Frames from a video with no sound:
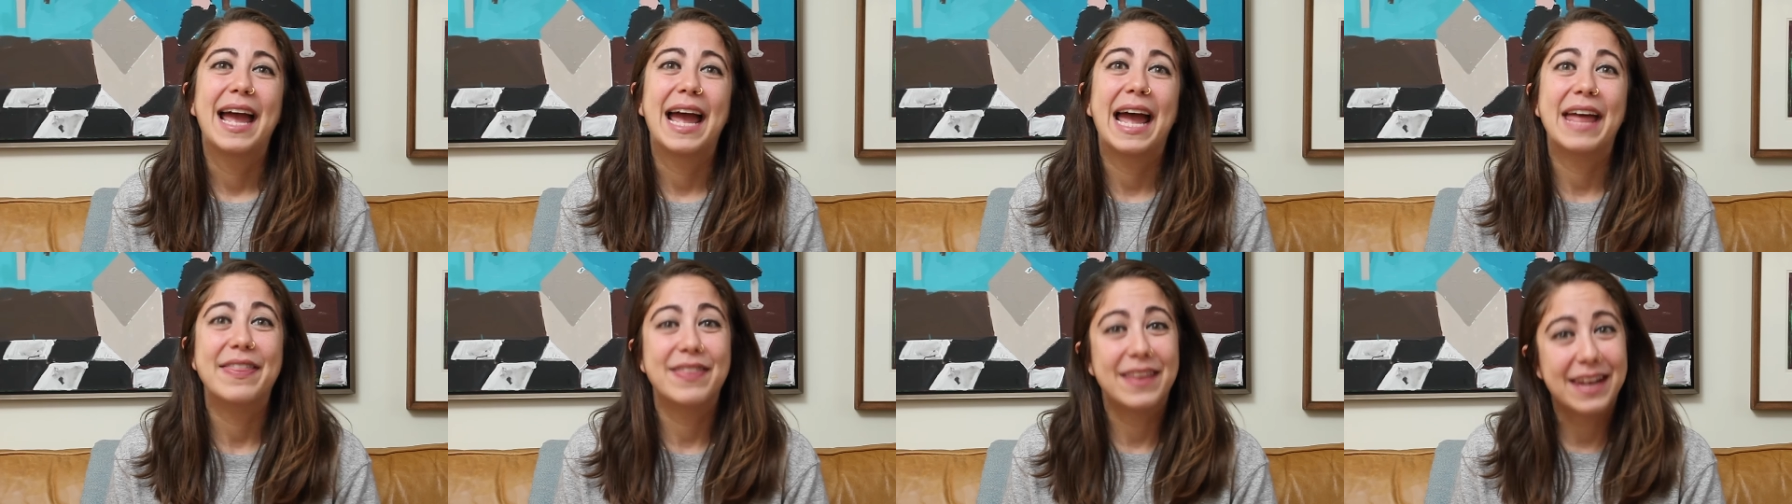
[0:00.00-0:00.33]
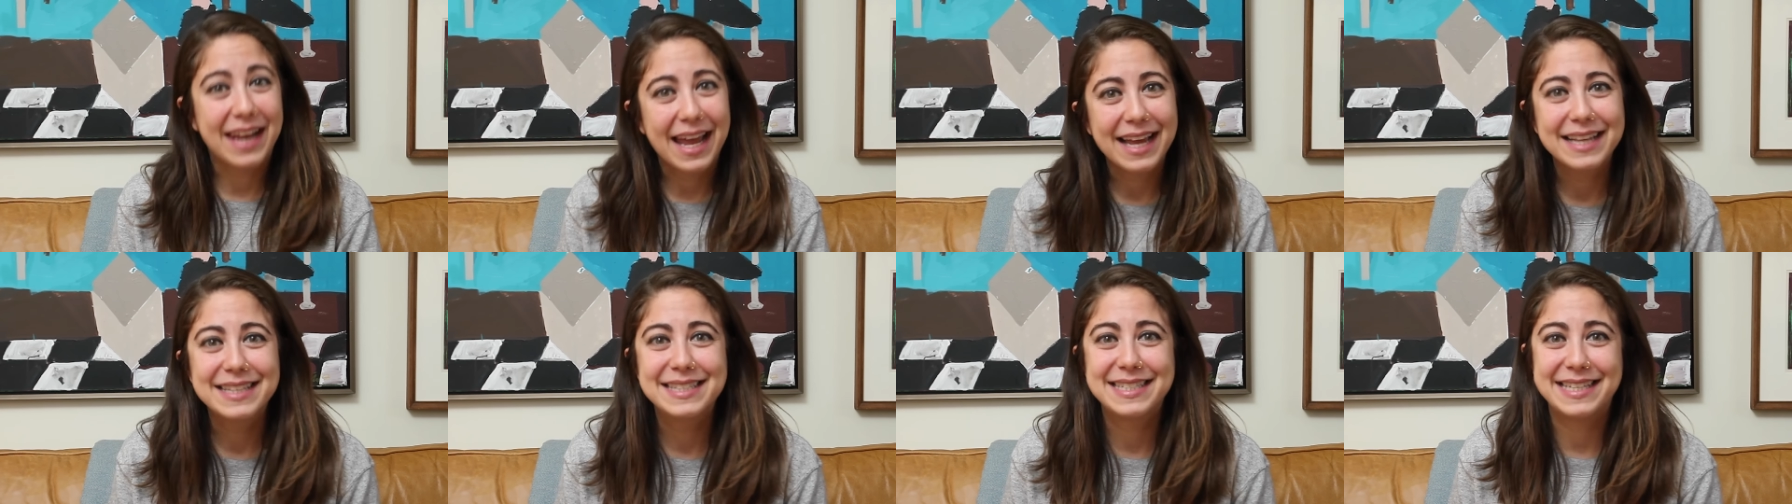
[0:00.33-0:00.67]
And the
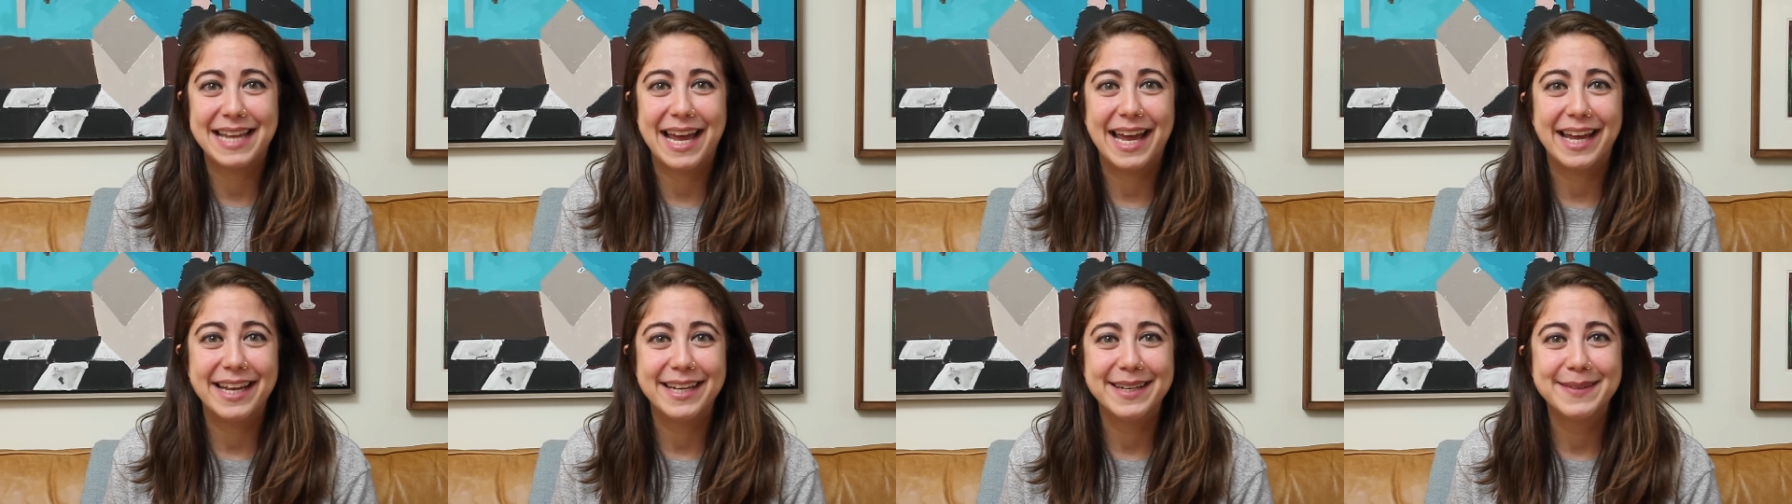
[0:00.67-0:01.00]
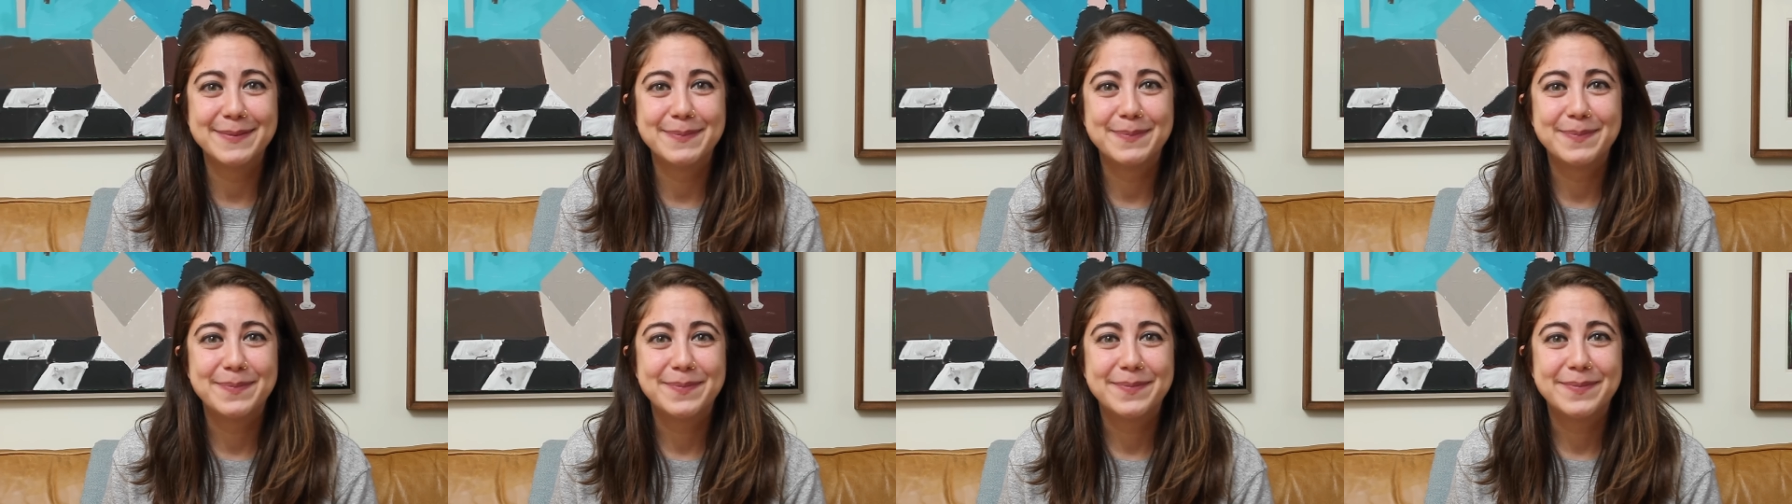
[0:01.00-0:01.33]
next
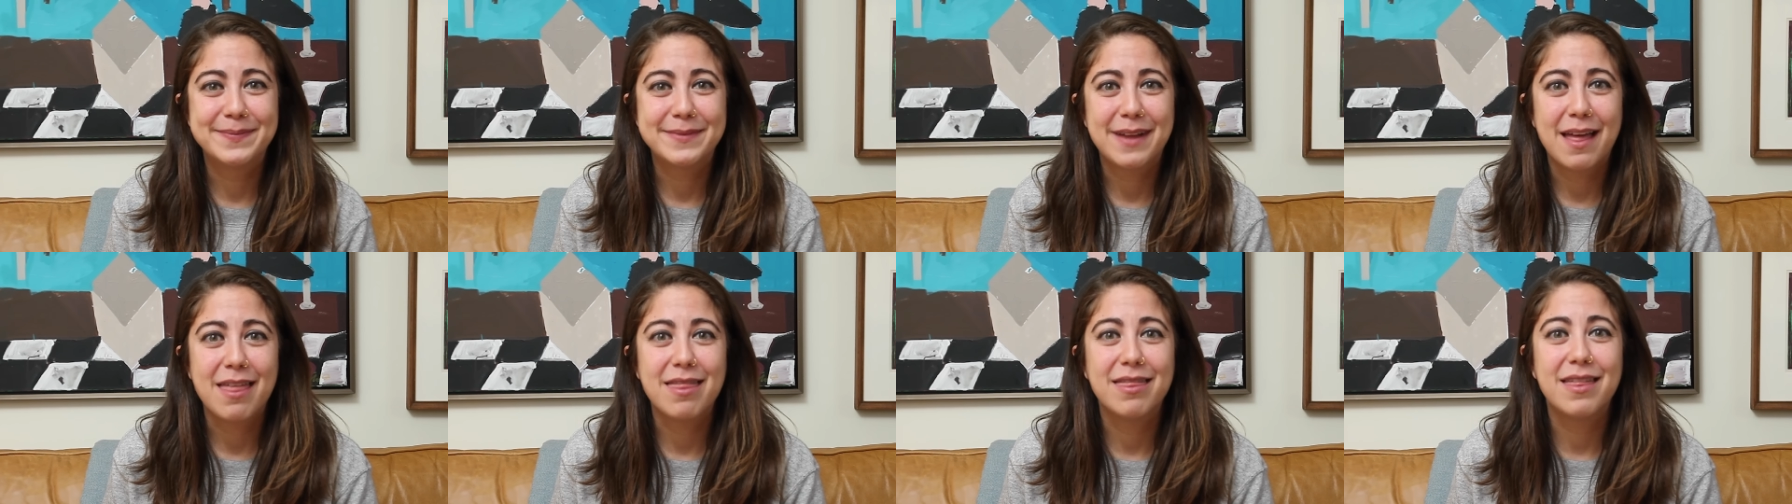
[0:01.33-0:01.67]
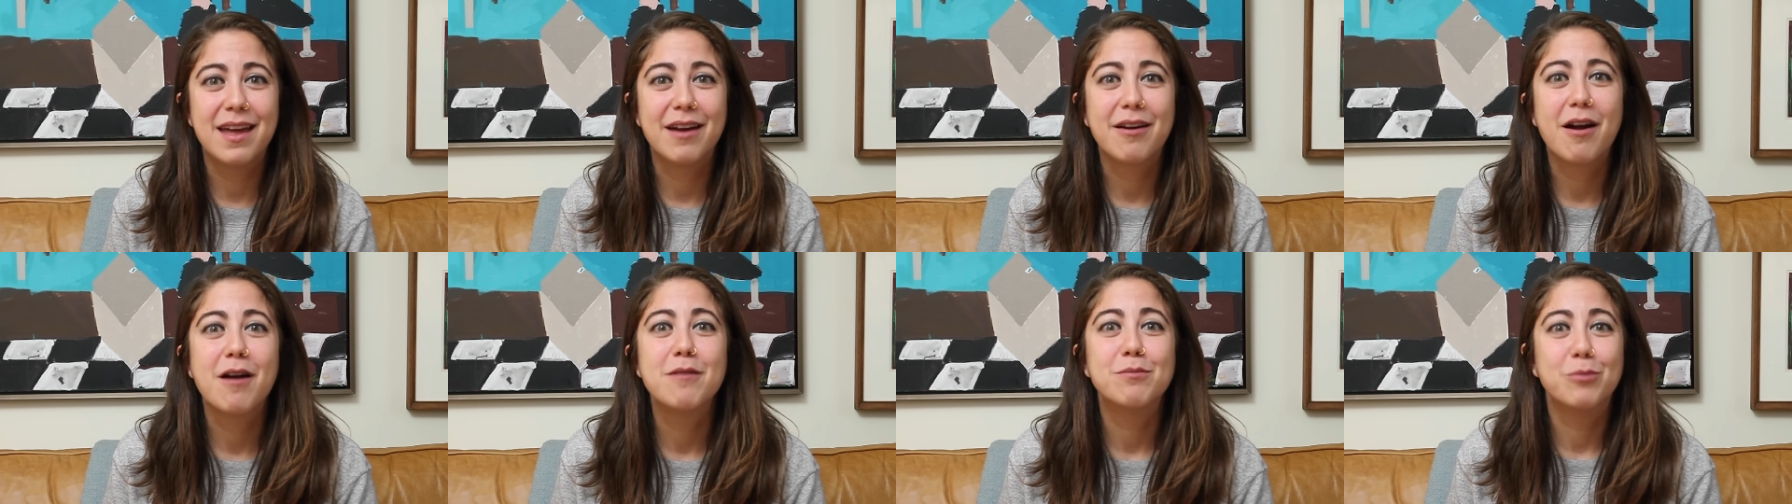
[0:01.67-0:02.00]
day,
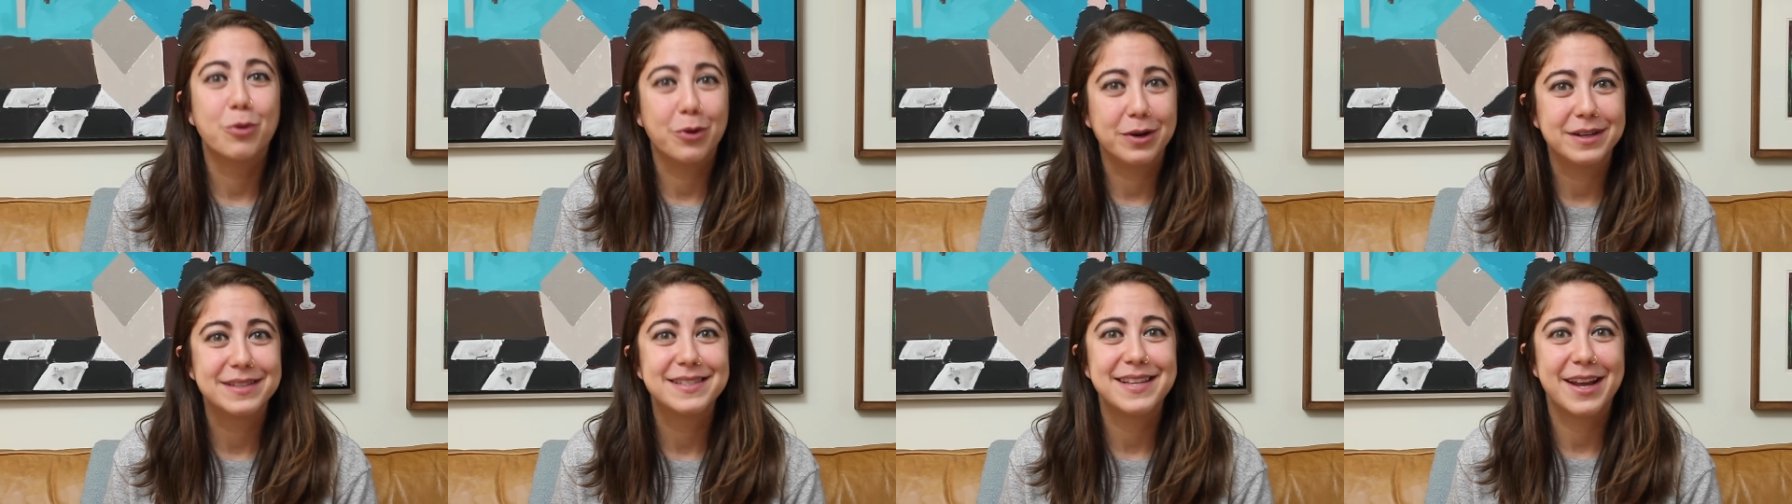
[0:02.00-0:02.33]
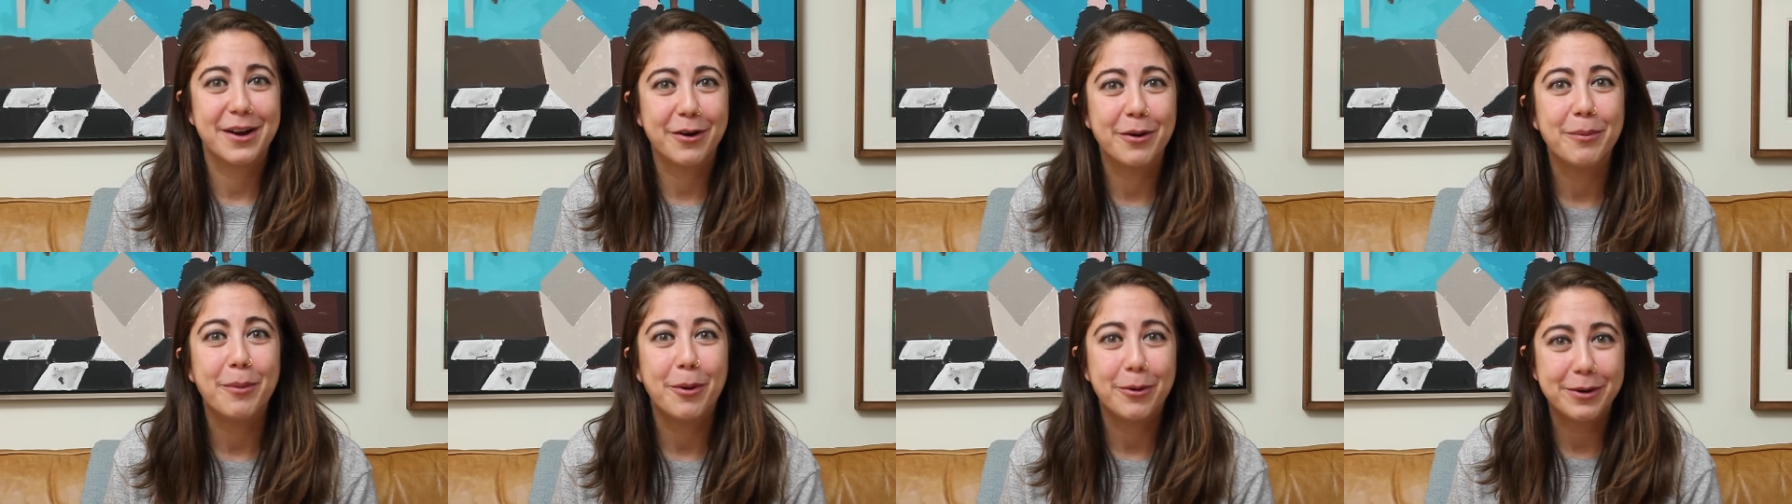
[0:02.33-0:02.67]
there are more
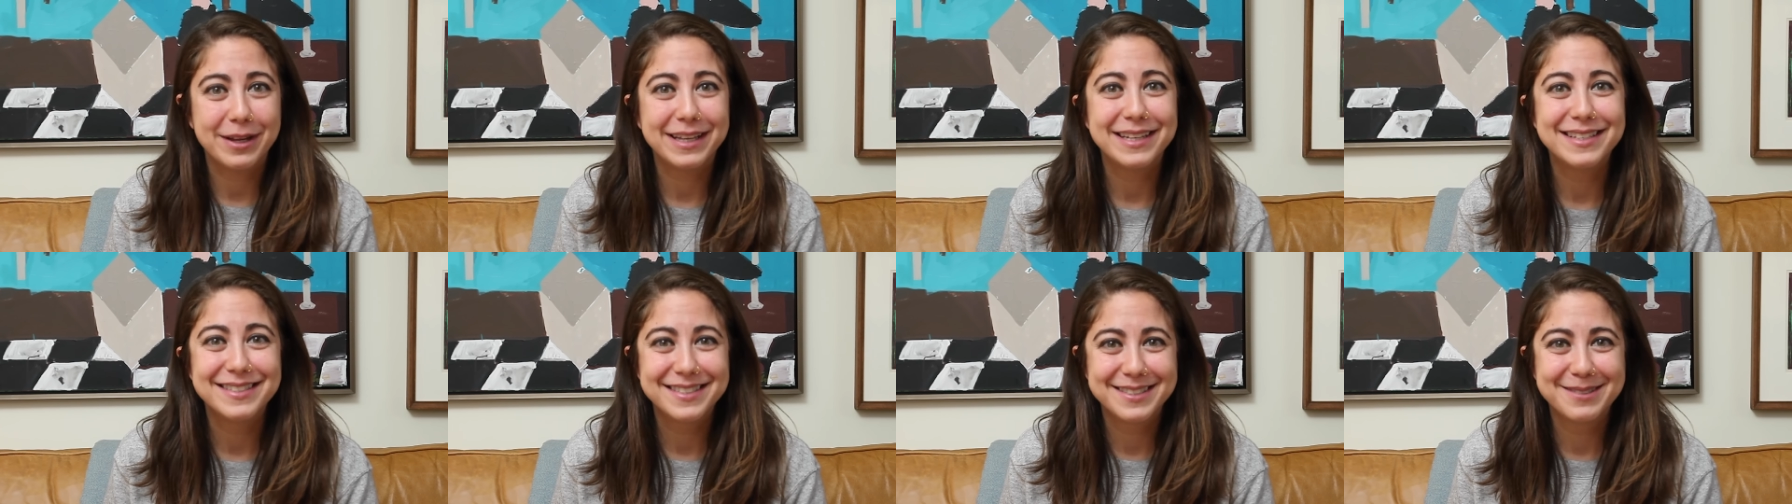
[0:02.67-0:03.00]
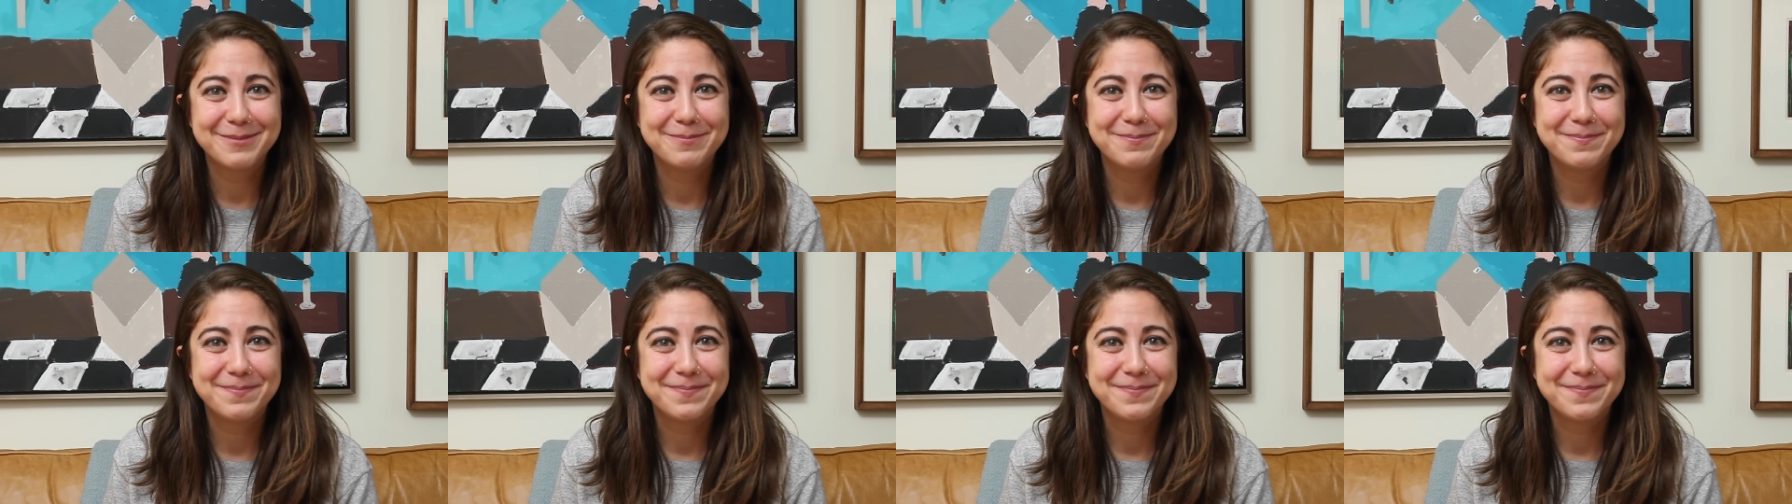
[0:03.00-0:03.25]
ceremonies.